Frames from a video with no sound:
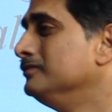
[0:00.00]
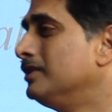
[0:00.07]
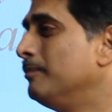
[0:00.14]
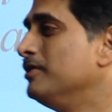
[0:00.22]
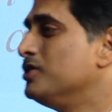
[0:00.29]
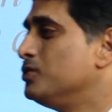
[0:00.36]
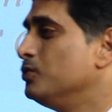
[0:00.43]

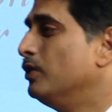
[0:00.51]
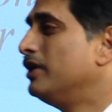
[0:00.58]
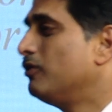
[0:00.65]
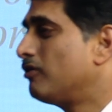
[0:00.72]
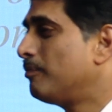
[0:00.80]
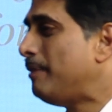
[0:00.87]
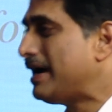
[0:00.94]
That means you
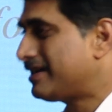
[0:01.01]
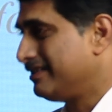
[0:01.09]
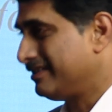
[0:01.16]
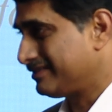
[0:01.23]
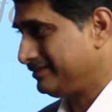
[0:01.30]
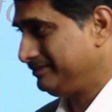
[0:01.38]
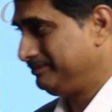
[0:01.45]
and your
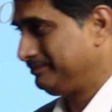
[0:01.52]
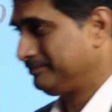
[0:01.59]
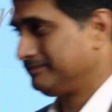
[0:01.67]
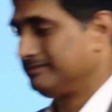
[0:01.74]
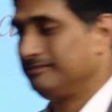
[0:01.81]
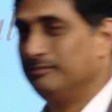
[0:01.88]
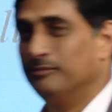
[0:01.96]
partner,
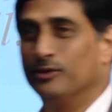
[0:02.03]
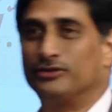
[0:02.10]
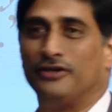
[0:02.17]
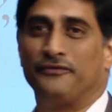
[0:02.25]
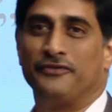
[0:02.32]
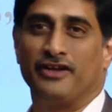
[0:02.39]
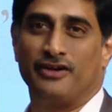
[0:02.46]

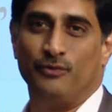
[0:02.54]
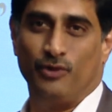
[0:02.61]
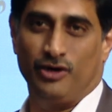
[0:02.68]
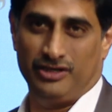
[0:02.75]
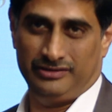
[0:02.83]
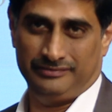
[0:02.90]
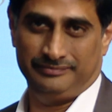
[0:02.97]
both of you are
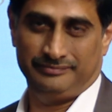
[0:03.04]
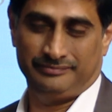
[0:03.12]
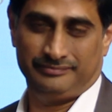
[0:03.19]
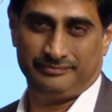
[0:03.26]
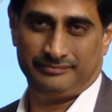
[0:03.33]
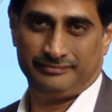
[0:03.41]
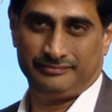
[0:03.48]
involved.
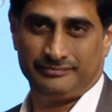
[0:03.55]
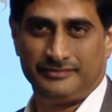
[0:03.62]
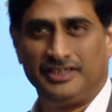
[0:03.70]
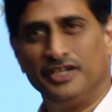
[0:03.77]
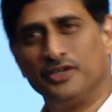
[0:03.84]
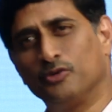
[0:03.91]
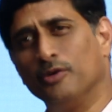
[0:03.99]

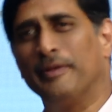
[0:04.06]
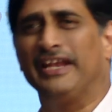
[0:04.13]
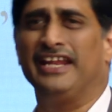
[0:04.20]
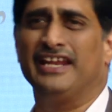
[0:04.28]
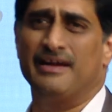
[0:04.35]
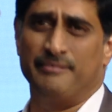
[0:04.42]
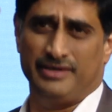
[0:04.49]
It could be
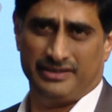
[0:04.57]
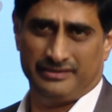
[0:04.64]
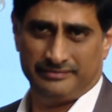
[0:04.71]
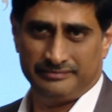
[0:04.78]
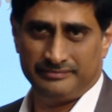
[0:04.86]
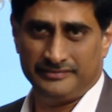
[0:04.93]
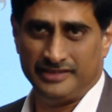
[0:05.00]
any
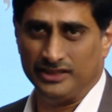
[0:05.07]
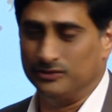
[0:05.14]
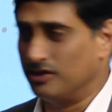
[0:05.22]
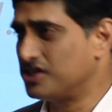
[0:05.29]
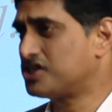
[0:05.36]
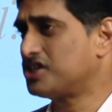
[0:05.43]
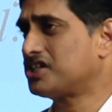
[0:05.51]
number. There is
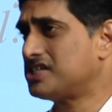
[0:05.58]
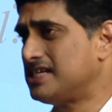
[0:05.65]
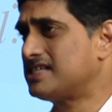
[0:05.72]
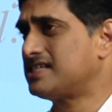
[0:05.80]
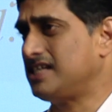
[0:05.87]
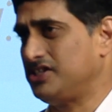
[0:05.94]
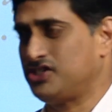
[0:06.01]
no restriction
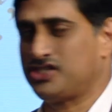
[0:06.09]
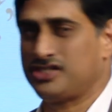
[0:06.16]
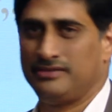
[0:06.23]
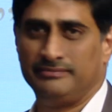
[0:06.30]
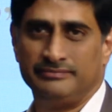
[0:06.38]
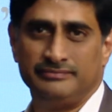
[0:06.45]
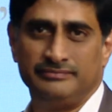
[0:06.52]
as such.